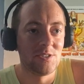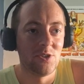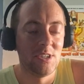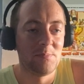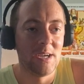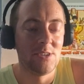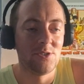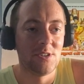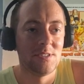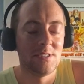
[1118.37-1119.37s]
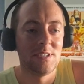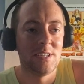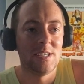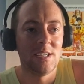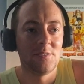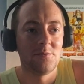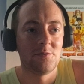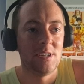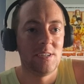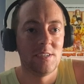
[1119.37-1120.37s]
join his Patreon. It's
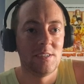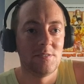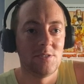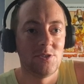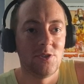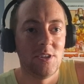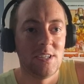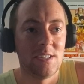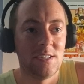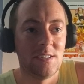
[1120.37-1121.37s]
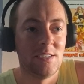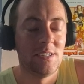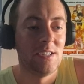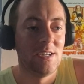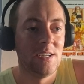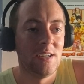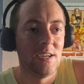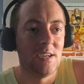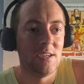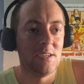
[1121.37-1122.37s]
free to join.
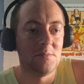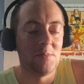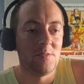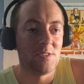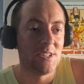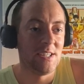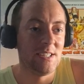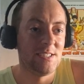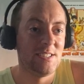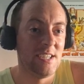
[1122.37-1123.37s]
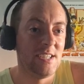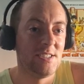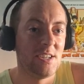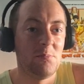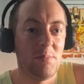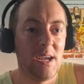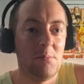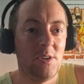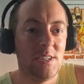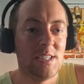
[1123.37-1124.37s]
Obviously there's tiers, you can pay
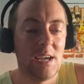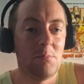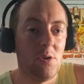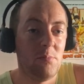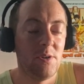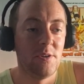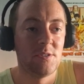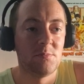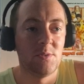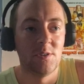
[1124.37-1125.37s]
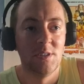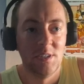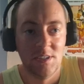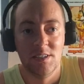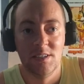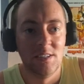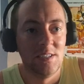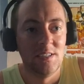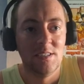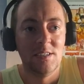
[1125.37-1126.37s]
money to get more perks, but
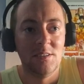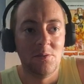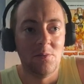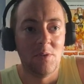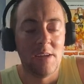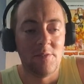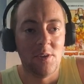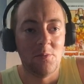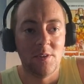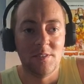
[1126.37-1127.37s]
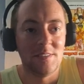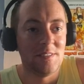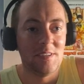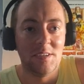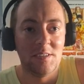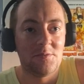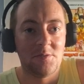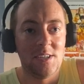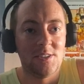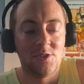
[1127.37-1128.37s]
whenever you want, it's
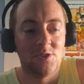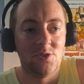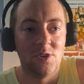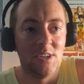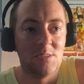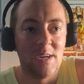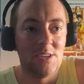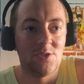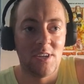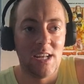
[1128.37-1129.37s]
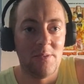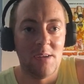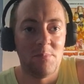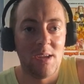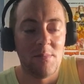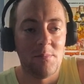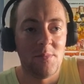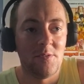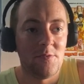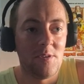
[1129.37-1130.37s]
free to just join his Patreon anyway and be a
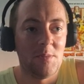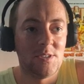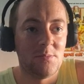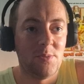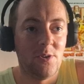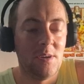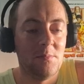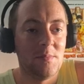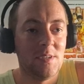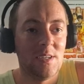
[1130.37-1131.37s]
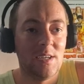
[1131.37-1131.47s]
member for him and support him.